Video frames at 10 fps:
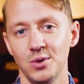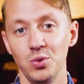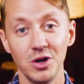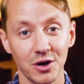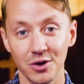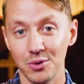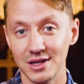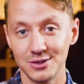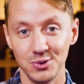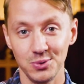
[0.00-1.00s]
We are
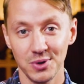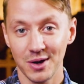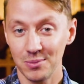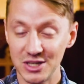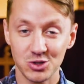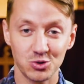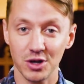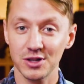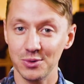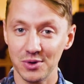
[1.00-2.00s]
going to be
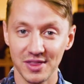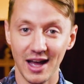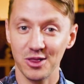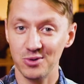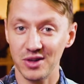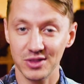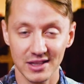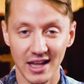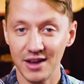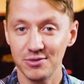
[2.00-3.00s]
struggling with that throughout the
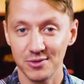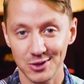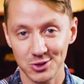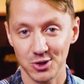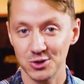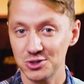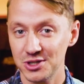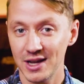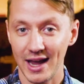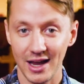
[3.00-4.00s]
life of the
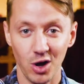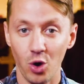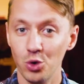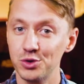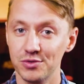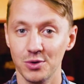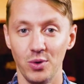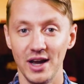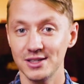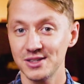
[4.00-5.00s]
church in all different
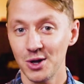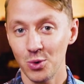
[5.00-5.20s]
ways.